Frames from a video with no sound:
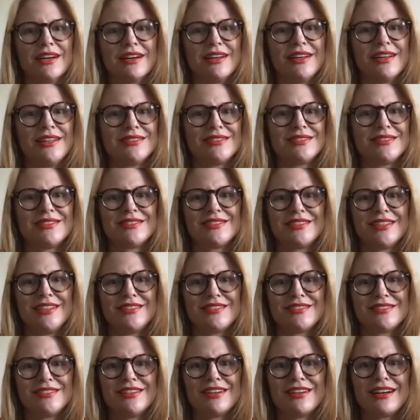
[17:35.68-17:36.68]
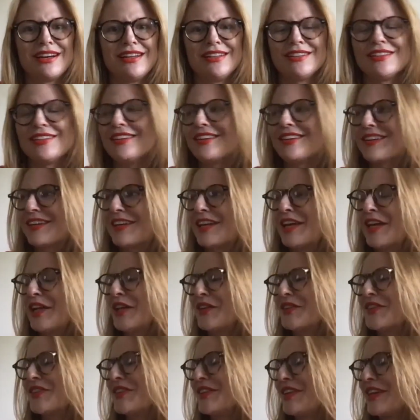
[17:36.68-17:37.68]
it's not, and
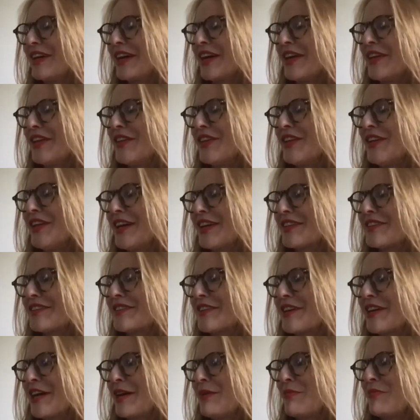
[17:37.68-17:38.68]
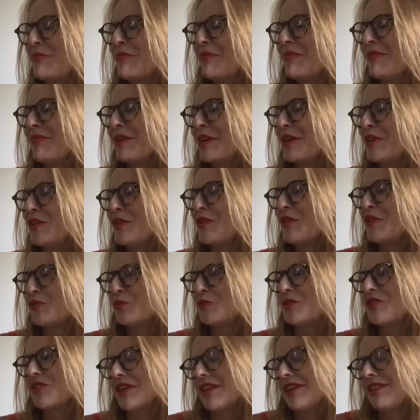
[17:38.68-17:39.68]
it's, I think the next time I do this,
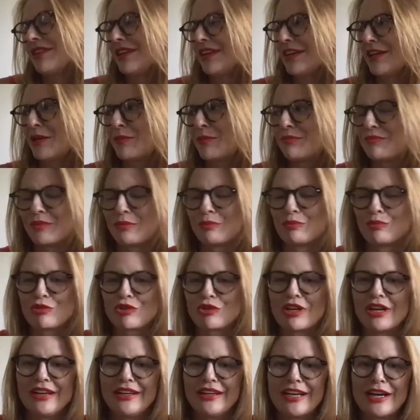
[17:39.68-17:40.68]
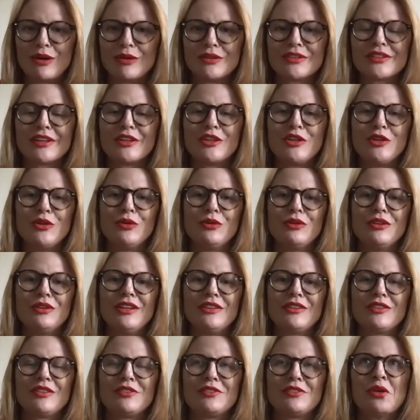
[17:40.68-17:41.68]
which I'm trying now, it's like
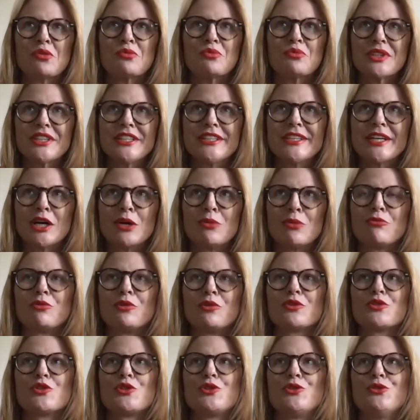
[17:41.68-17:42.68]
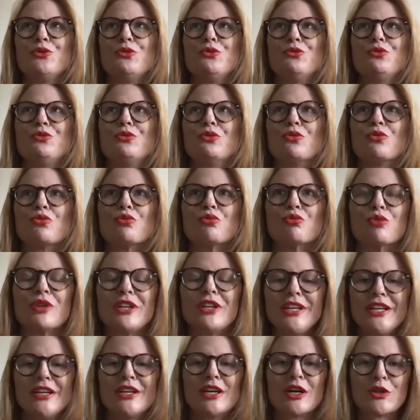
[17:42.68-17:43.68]
it's really helpful to
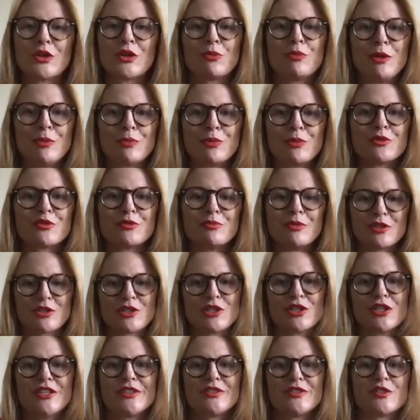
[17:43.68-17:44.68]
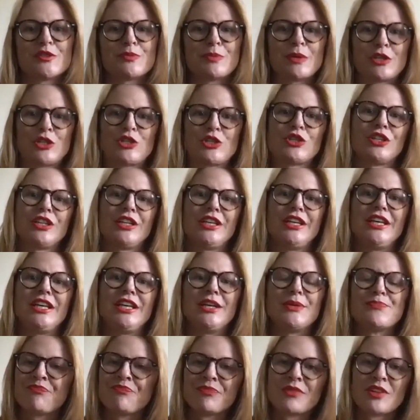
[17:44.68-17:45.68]
read other people's mysteries,
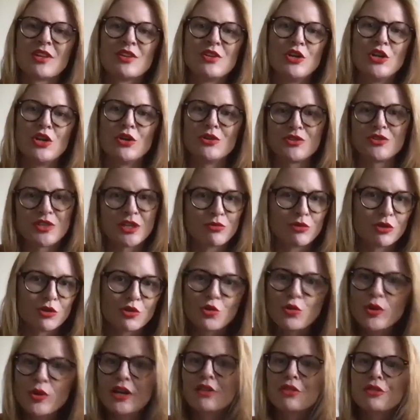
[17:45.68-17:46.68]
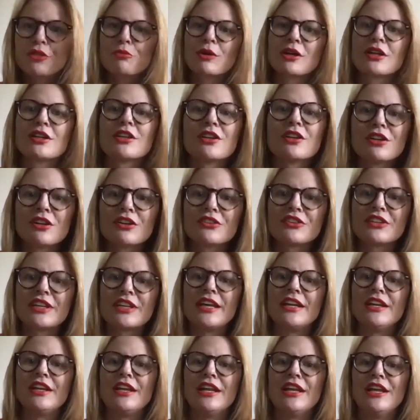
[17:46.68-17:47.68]
especially, you know, just like real quick thrillers
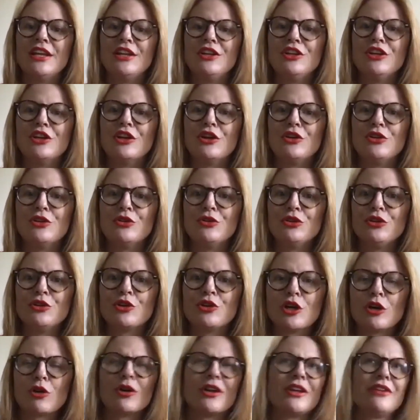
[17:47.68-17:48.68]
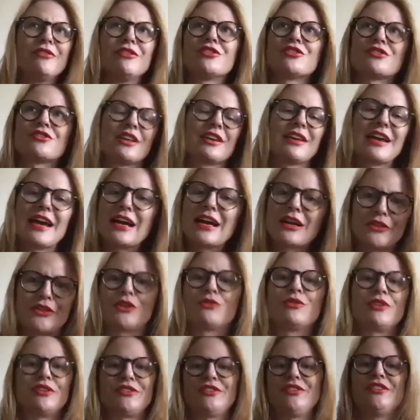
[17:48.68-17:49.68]
and you know, you go, or even just like Agatha
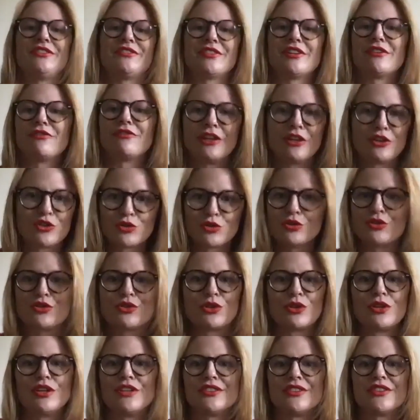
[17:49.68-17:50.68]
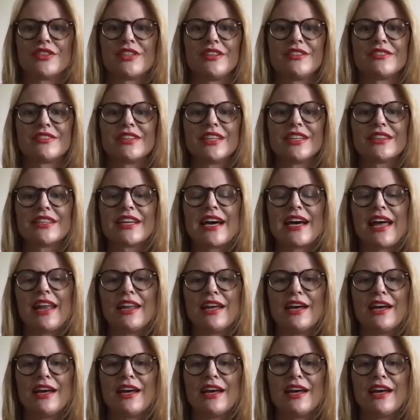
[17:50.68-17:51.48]
Christie stuff, like short stories and things like that,